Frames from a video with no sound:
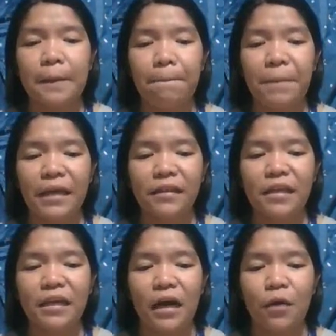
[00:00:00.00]

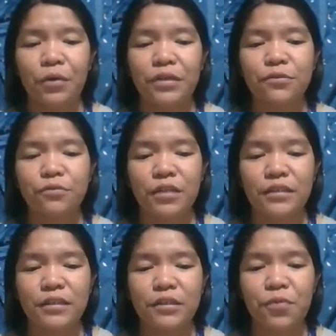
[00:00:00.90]
meeting our
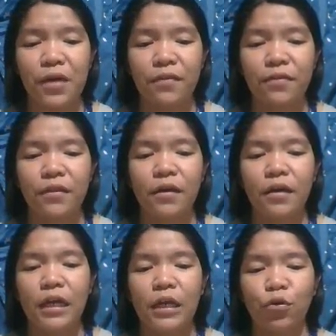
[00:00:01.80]
students with
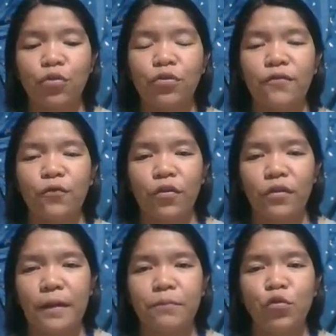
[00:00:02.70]
in order
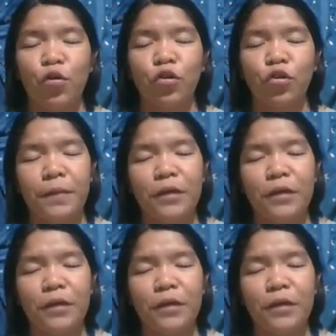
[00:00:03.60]
for them to